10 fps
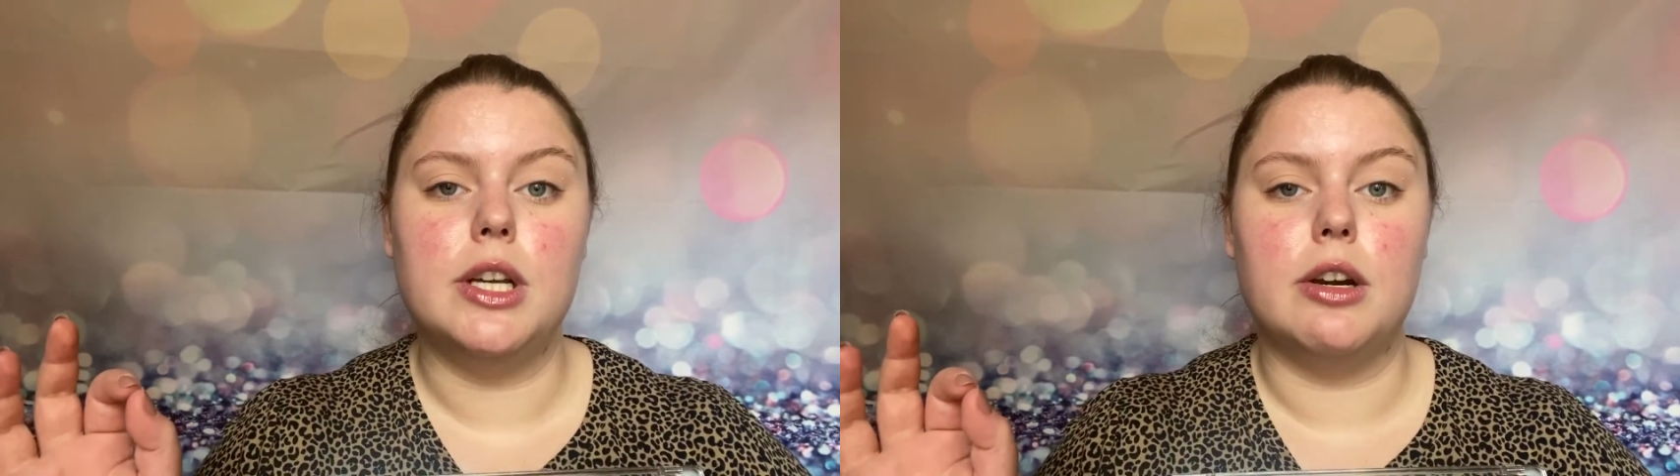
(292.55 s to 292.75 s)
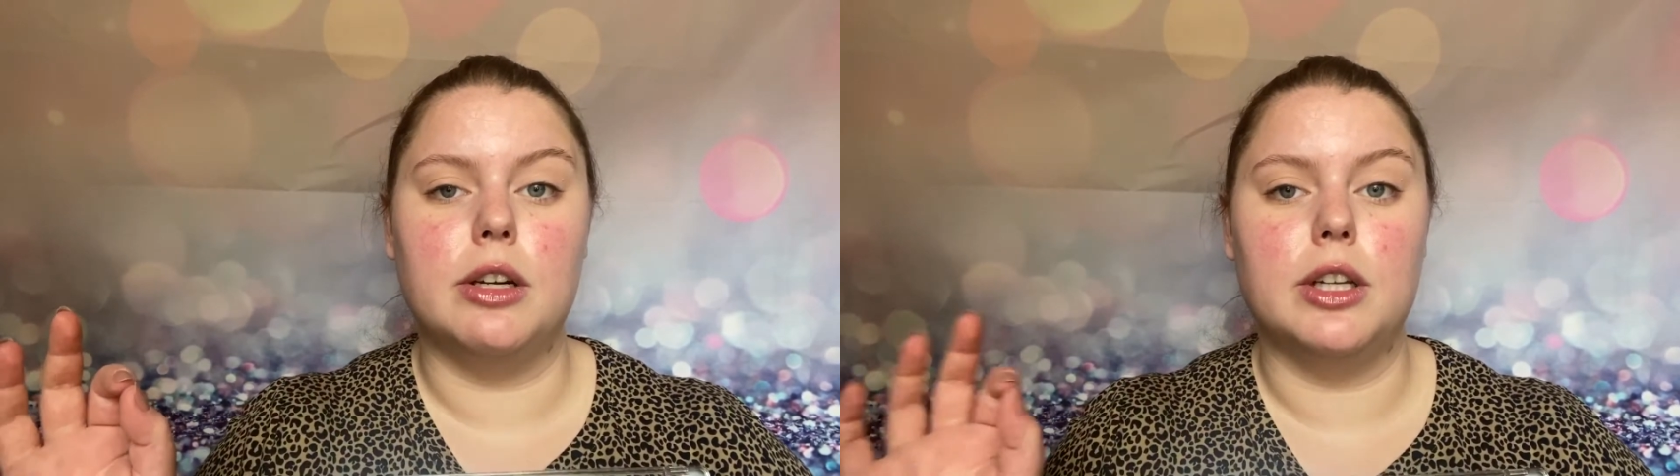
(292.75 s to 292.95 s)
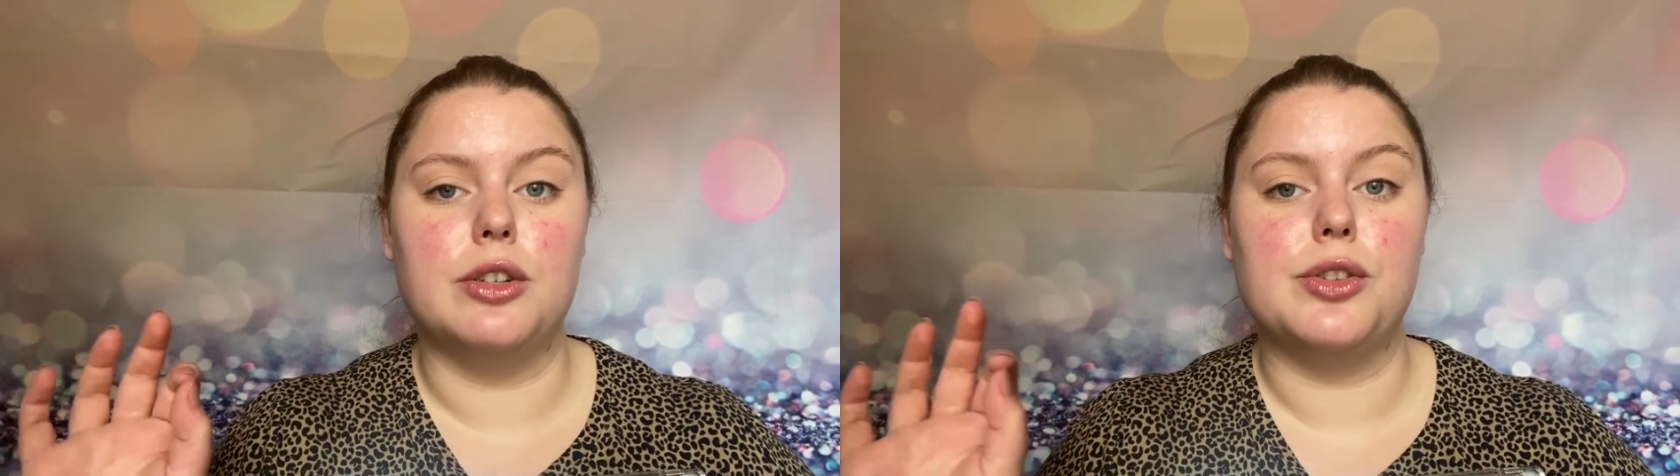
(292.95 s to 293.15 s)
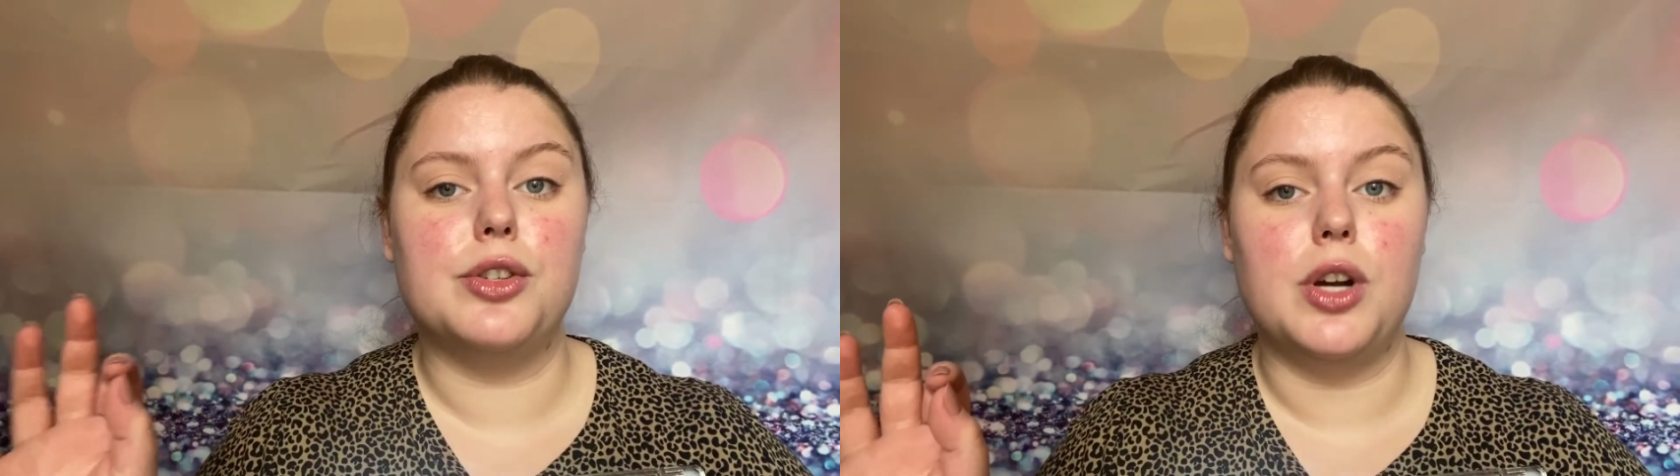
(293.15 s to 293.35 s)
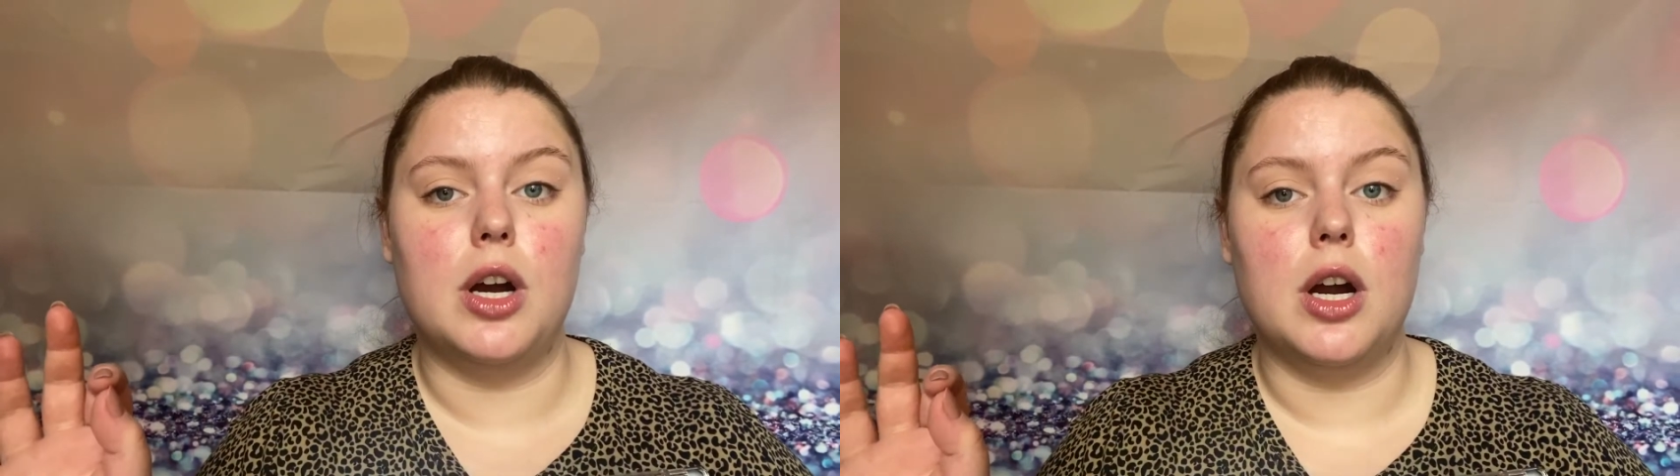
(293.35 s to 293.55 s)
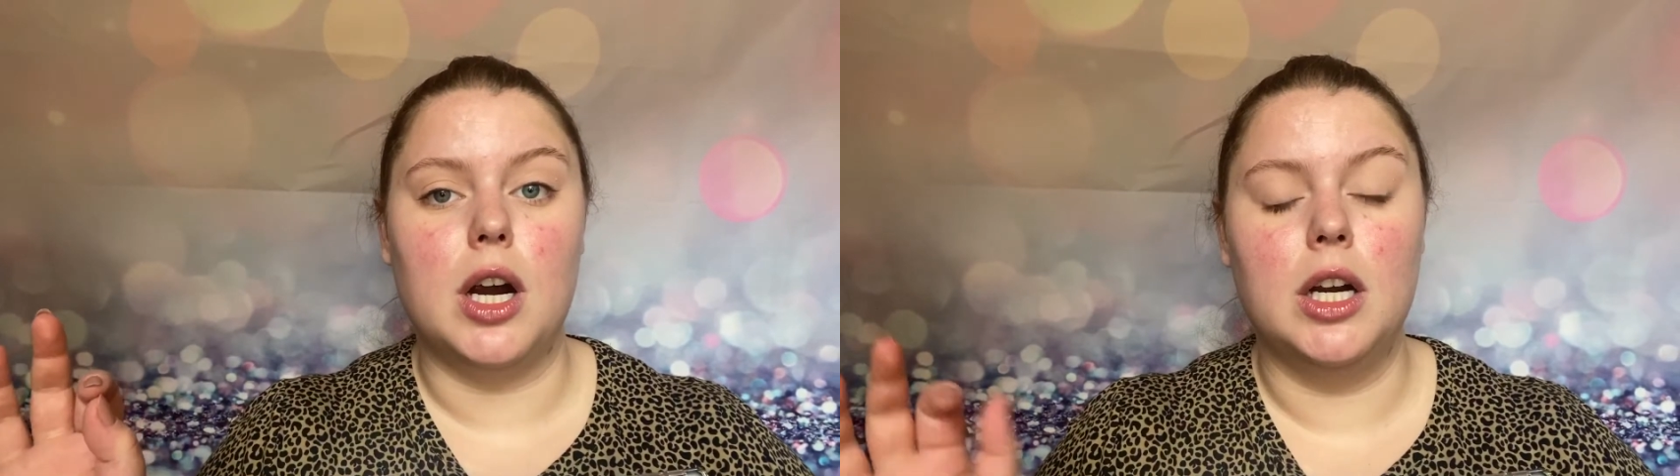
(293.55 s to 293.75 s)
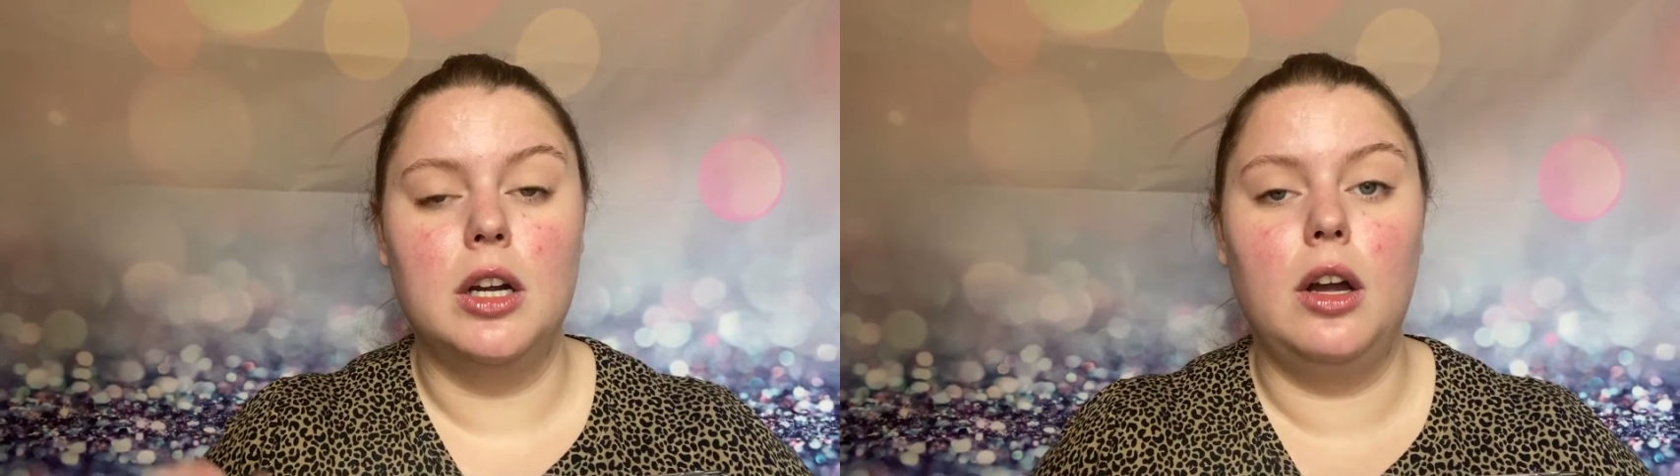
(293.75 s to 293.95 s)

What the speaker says: or a little star